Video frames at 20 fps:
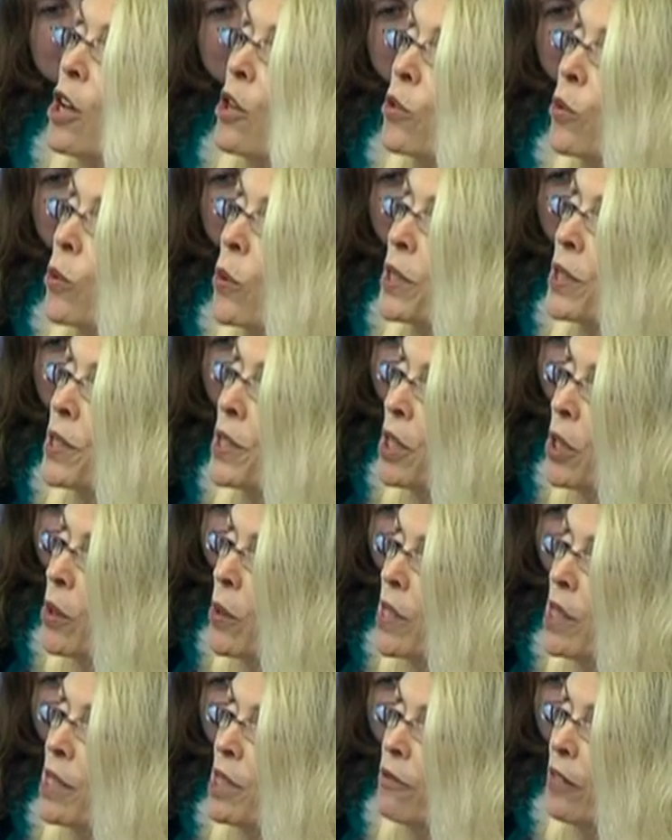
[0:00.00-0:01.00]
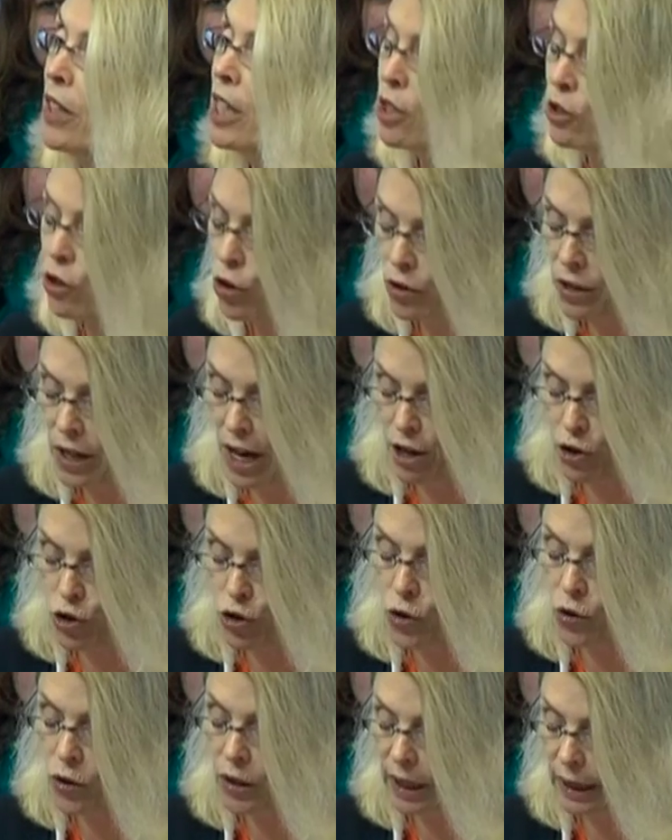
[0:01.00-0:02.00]
through a series of
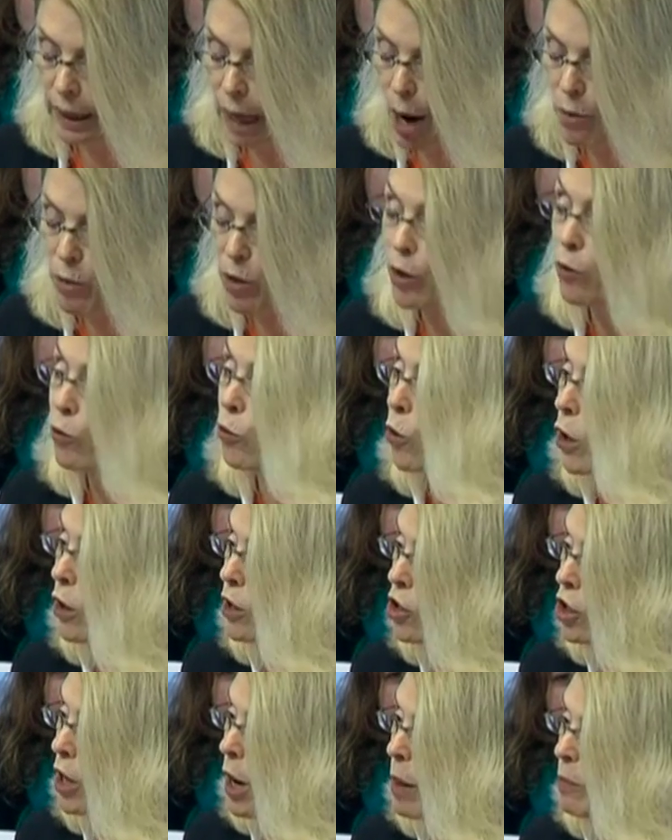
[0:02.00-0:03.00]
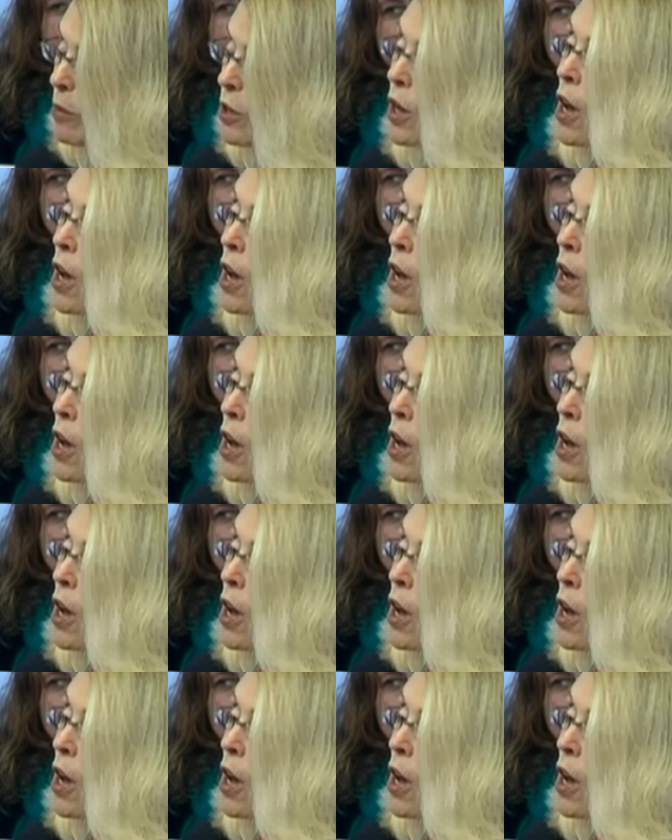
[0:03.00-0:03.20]
international collaborative workshops